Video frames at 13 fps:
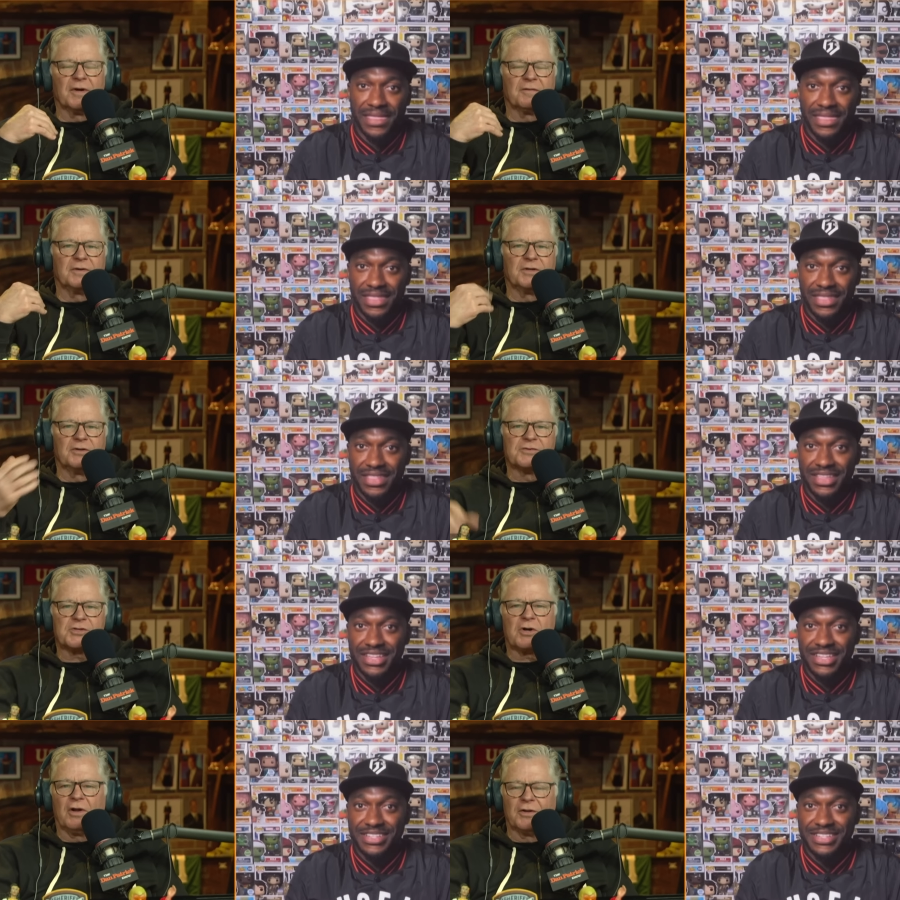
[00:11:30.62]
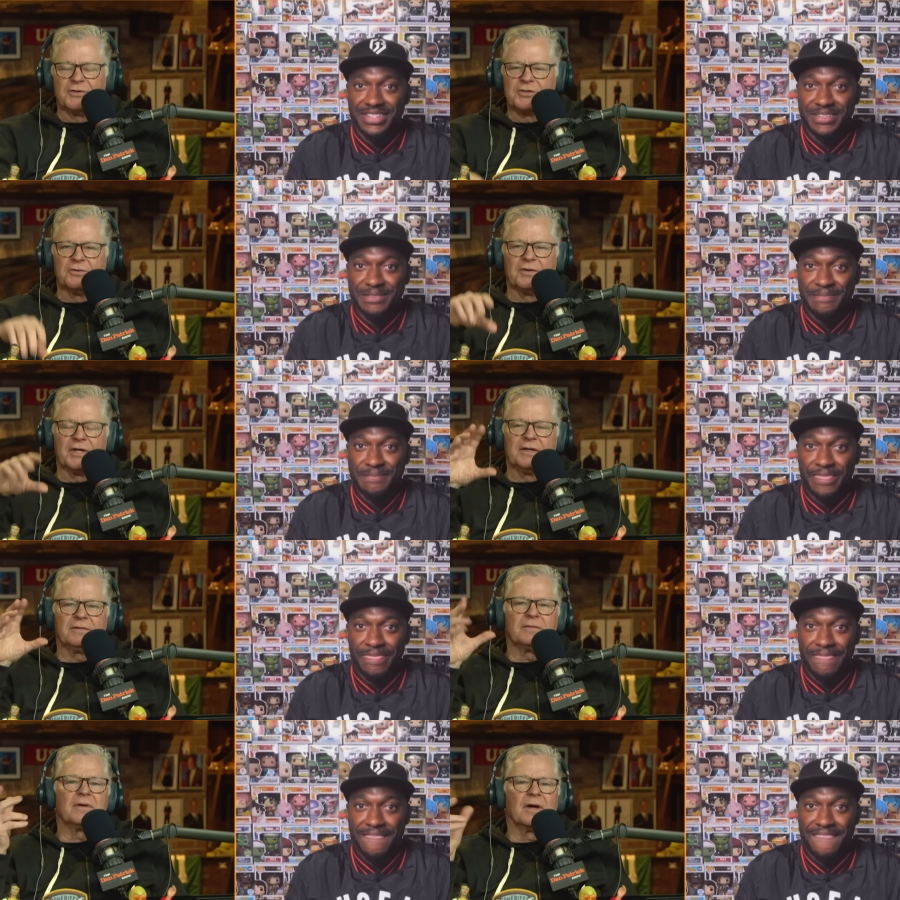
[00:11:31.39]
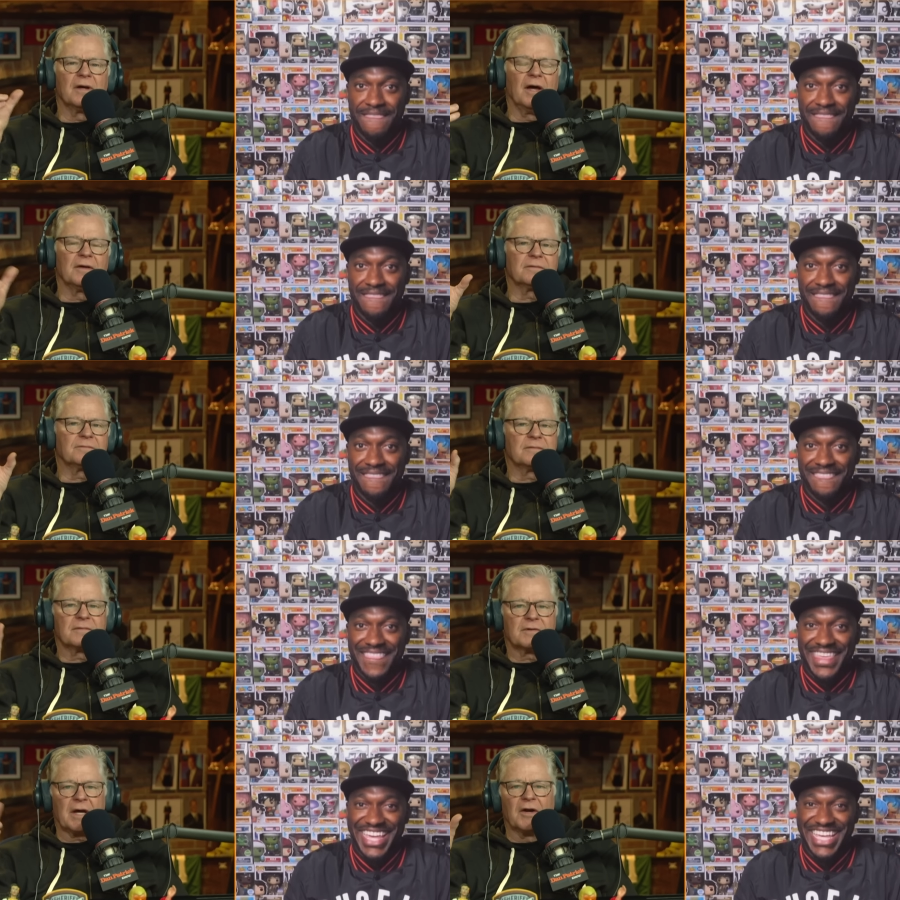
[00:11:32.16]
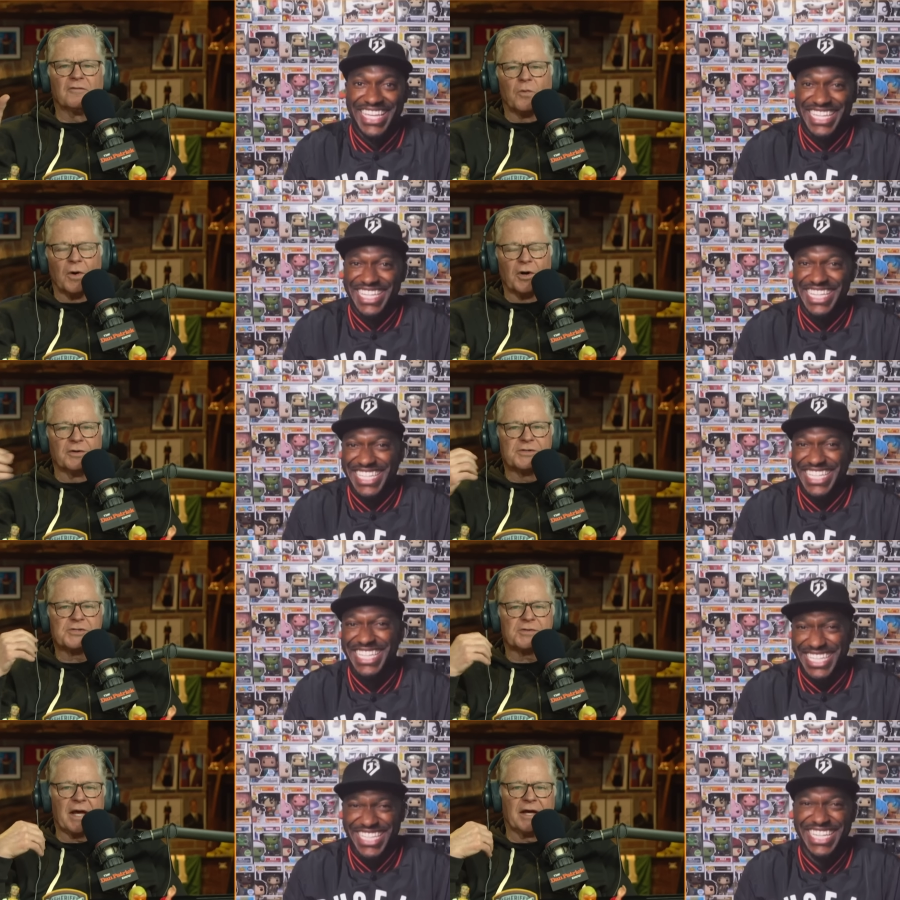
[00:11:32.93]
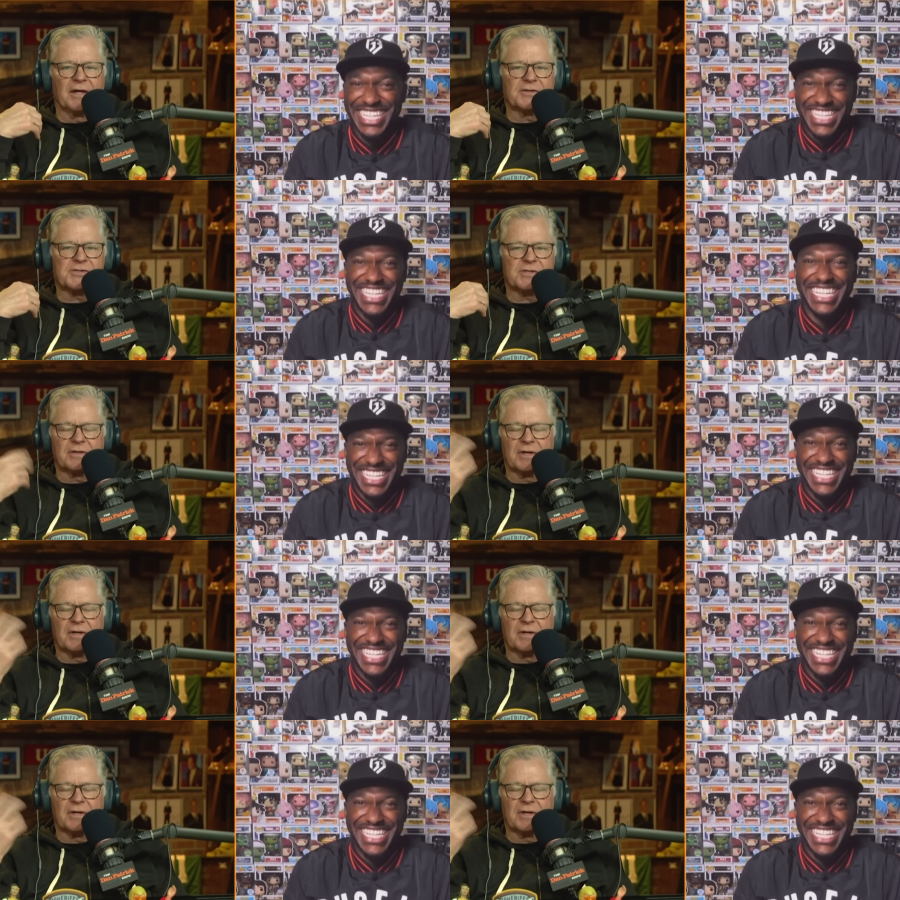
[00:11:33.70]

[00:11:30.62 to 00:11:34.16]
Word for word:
Speaker 1: would use Call of Duty uh, kind of words as